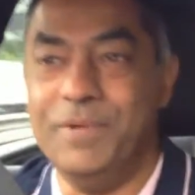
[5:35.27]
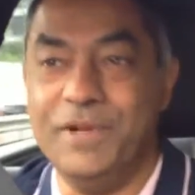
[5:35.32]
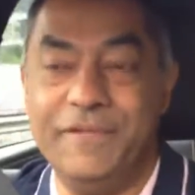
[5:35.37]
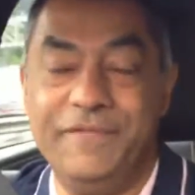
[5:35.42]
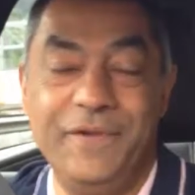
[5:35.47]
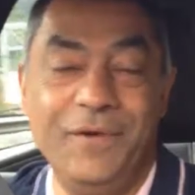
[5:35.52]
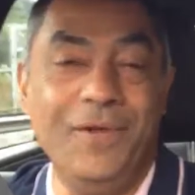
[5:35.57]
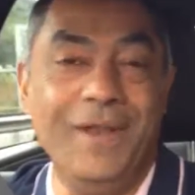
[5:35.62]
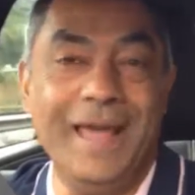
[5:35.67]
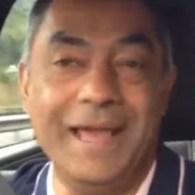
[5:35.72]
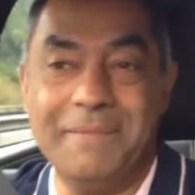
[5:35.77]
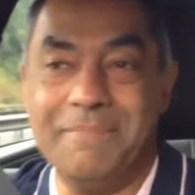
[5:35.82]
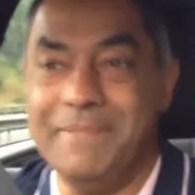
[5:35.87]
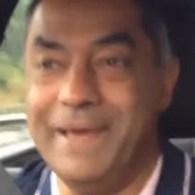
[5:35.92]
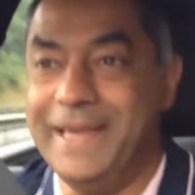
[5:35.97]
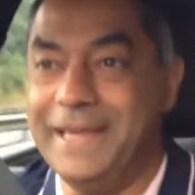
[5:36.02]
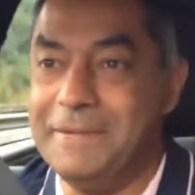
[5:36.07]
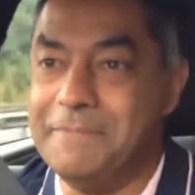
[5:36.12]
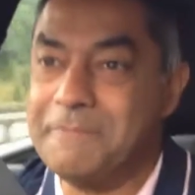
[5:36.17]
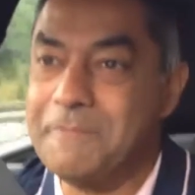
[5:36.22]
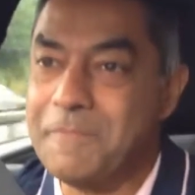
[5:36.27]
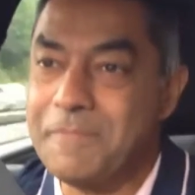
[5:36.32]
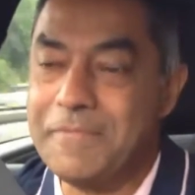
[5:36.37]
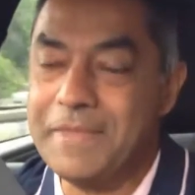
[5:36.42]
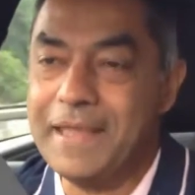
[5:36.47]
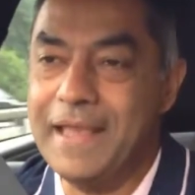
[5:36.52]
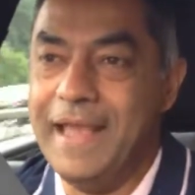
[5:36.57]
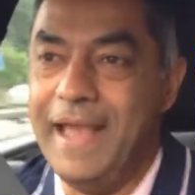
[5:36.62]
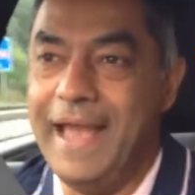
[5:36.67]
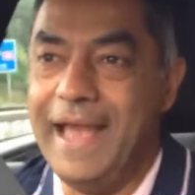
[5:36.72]
But if you're like me
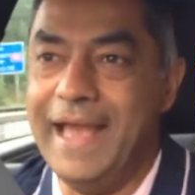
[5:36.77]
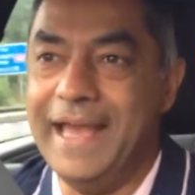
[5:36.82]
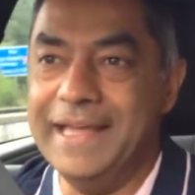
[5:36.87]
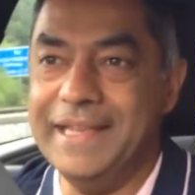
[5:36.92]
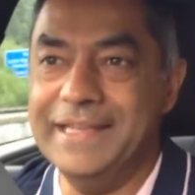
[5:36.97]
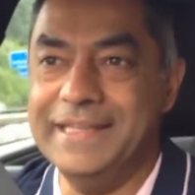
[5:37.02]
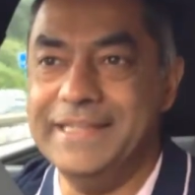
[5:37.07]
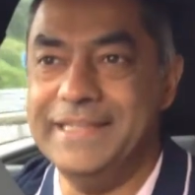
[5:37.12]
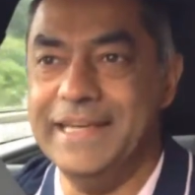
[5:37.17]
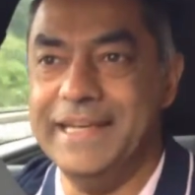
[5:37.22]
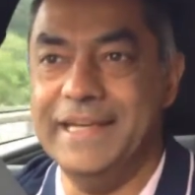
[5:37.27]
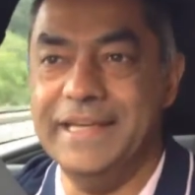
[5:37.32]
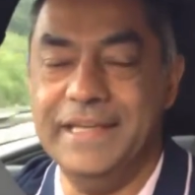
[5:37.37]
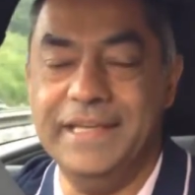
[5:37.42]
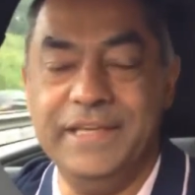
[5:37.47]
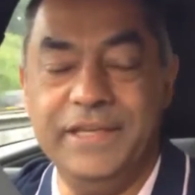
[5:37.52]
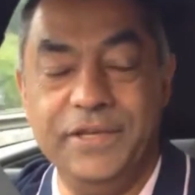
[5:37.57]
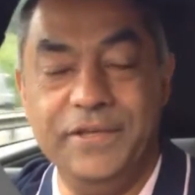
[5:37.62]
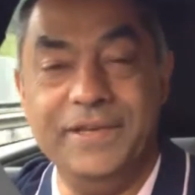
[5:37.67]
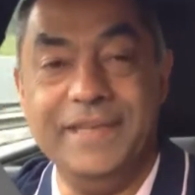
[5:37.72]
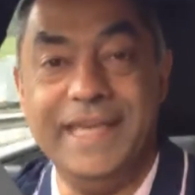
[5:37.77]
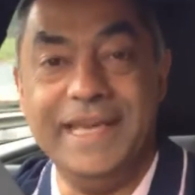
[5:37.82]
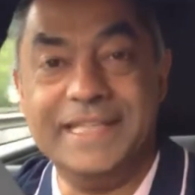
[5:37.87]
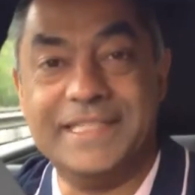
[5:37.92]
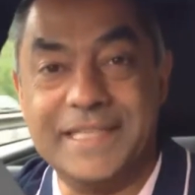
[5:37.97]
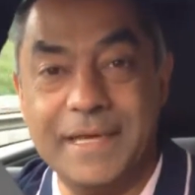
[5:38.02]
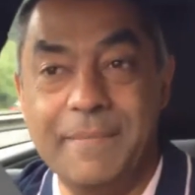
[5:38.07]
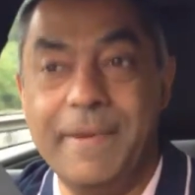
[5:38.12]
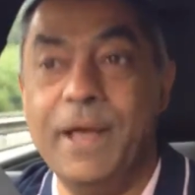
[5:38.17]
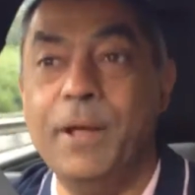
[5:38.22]
and uh, you
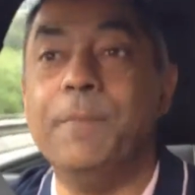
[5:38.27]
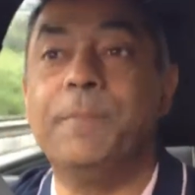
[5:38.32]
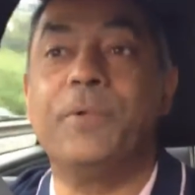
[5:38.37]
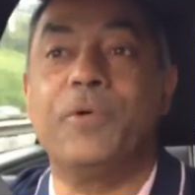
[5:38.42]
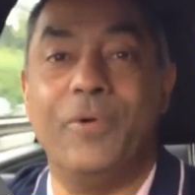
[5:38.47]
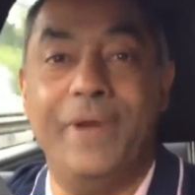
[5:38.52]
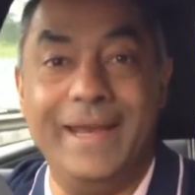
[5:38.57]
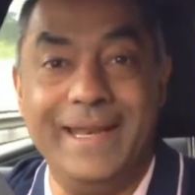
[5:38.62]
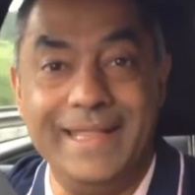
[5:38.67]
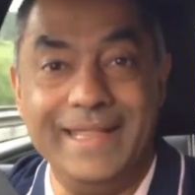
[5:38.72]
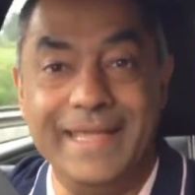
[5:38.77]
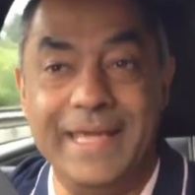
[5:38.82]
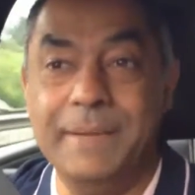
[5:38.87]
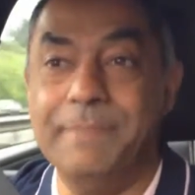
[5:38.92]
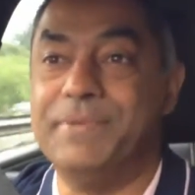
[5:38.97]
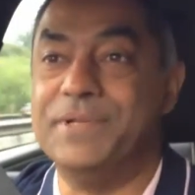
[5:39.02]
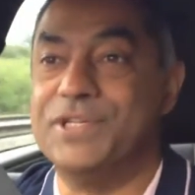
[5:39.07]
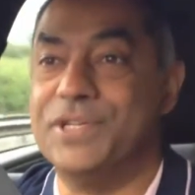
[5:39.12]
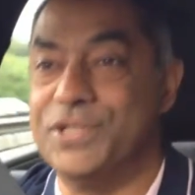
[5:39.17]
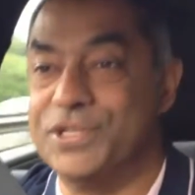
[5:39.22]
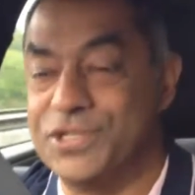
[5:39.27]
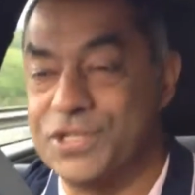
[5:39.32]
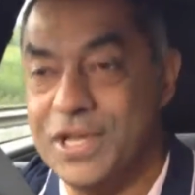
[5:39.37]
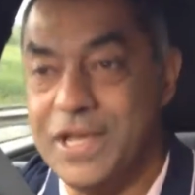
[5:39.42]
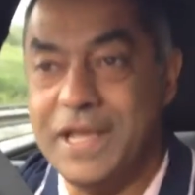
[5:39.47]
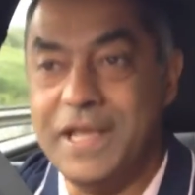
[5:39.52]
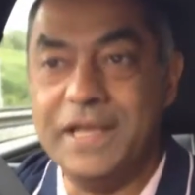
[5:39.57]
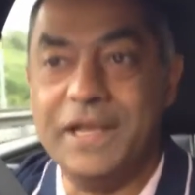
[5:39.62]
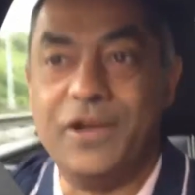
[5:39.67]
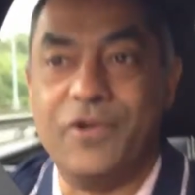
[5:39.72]
need some help creating the impetus,
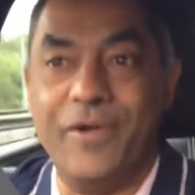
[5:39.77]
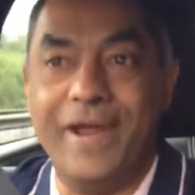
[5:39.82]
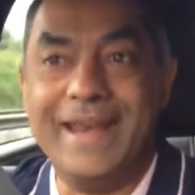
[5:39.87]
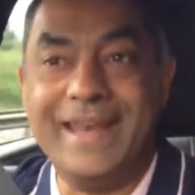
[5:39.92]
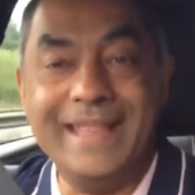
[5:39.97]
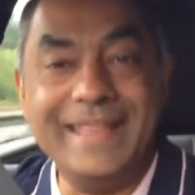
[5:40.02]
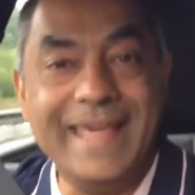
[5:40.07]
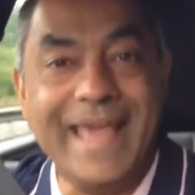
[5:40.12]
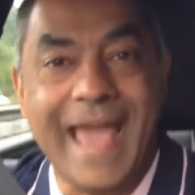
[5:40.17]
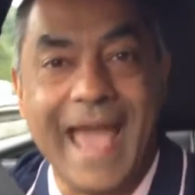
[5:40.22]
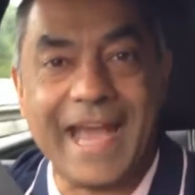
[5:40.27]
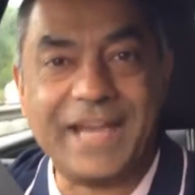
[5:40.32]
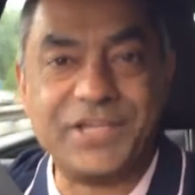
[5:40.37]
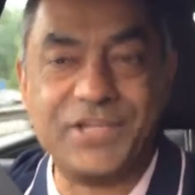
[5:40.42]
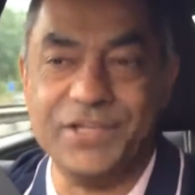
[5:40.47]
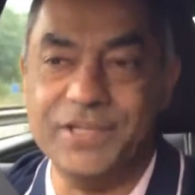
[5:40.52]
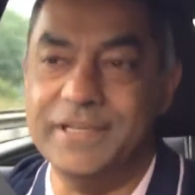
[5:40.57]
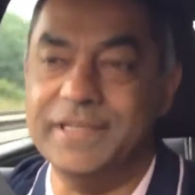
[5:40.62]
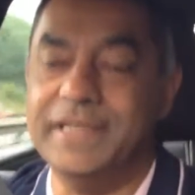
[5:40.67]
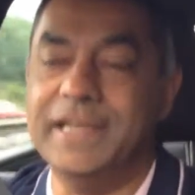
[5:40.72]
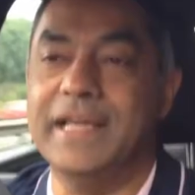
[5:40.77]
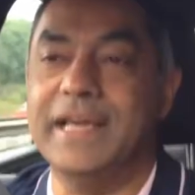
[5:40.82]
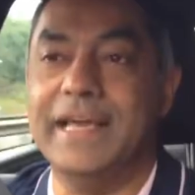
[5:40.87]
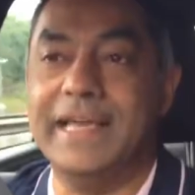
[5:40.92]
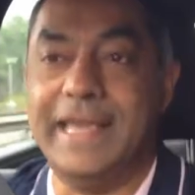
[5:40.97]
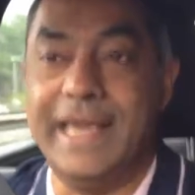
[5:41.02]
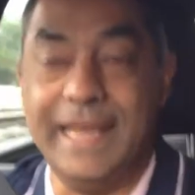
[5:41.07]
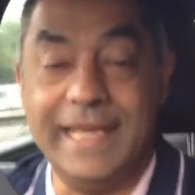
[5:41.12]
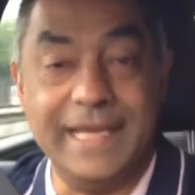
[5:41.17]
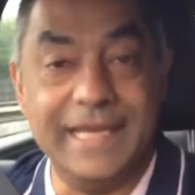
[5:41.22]
creating the action,
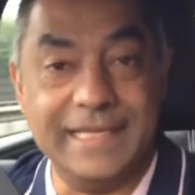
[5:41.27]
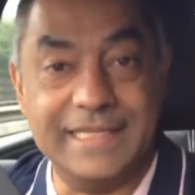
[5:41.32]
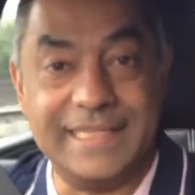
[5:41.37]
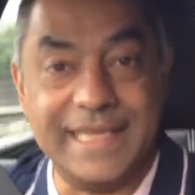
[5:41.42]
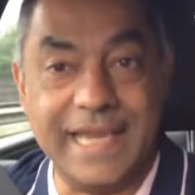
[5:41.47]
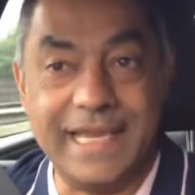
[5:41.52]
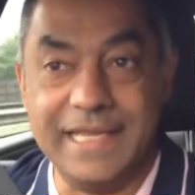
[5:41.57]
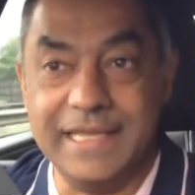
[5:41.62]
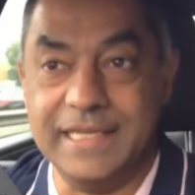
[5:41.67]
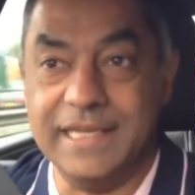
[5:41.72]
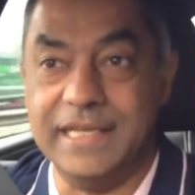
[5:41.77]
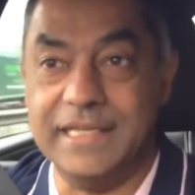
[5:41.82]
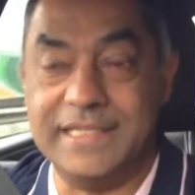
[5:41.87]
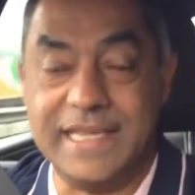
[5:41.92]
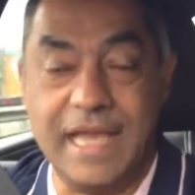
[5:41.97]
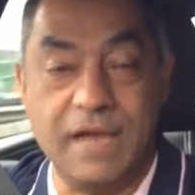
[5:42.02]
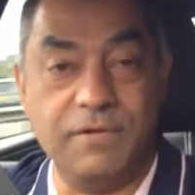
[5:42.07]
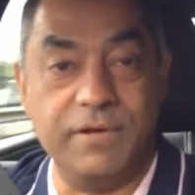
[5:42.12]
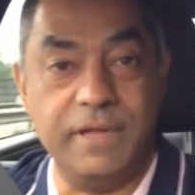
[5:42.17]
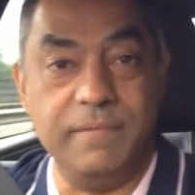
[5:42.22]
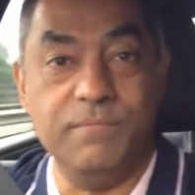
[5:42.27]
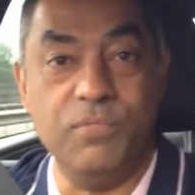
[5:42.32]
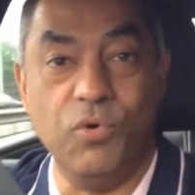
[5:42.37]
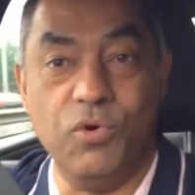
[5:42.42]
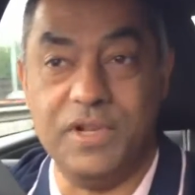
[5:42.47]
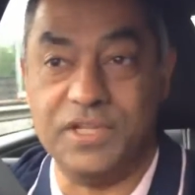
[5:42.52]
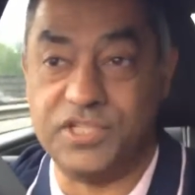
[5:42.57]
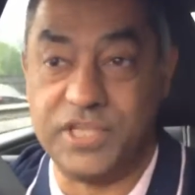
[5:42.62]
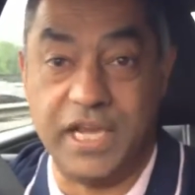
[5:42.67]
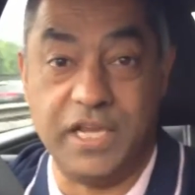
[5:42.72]
uh, getting a second a sounding
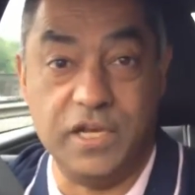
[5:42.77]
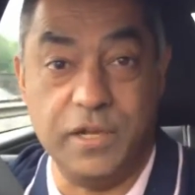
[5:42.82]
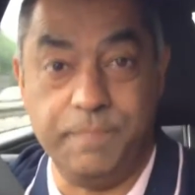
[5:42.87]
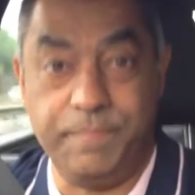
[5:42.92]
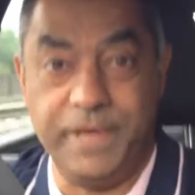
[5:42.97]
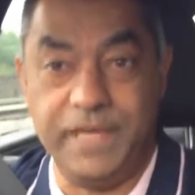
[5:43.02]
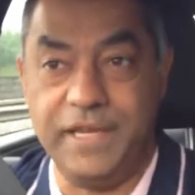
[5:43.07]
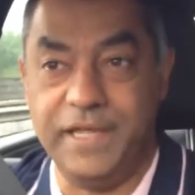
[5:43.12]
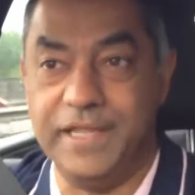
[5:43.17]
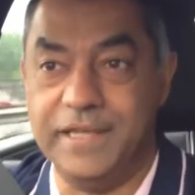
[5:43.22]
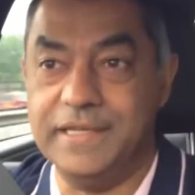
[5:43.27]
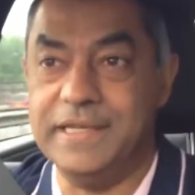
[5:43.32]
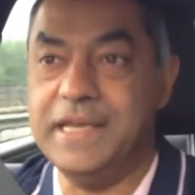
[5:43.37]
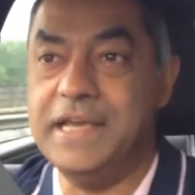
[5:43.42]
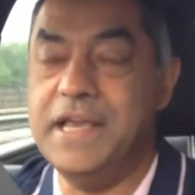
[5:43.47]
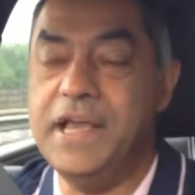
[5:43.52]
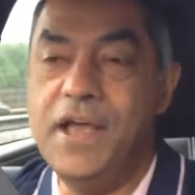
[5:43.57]
board, a second opinion